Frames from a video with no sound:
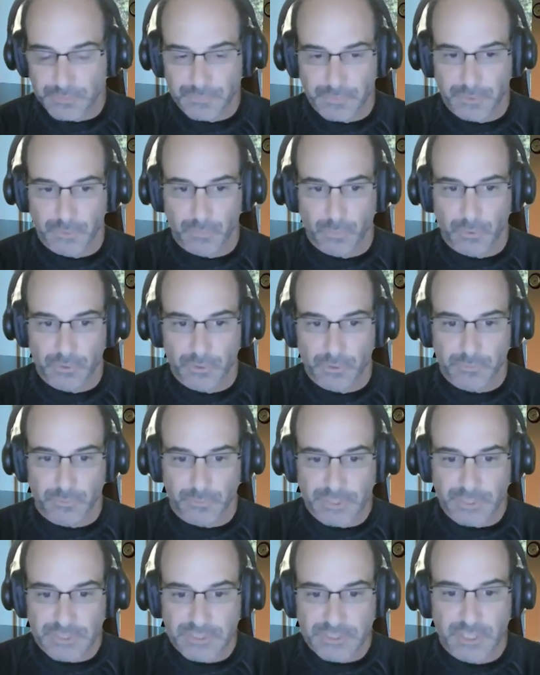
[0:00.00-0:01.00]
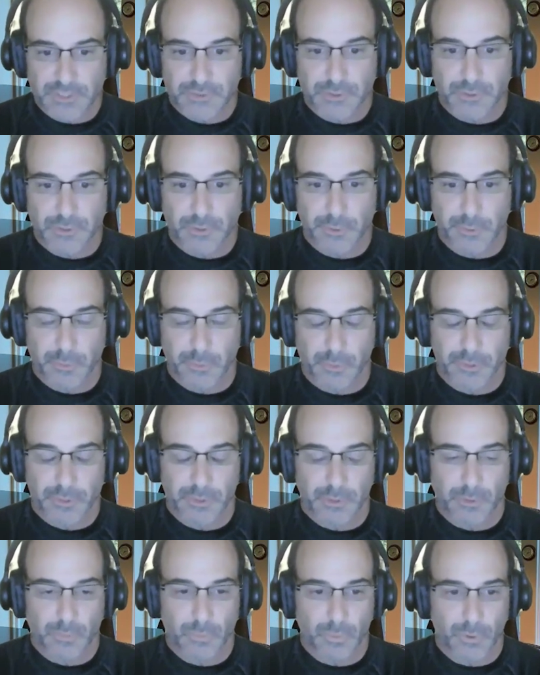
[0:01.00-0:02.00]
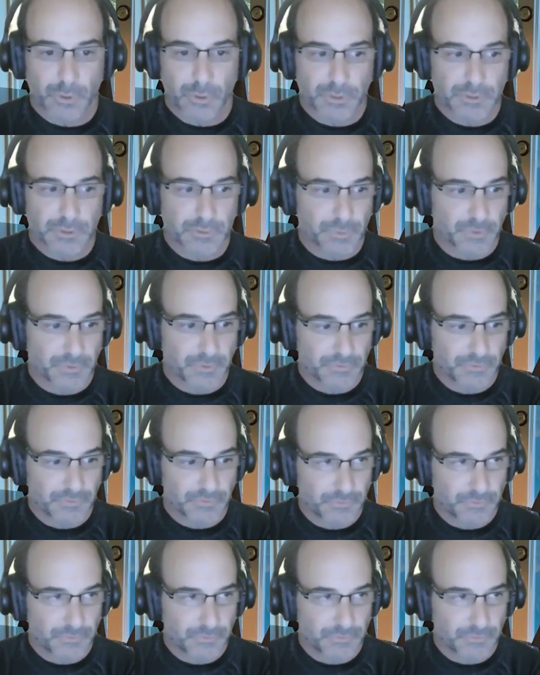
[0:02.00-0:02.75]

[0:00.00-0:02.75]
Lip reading: We've won awards with RingCentral. We won awards with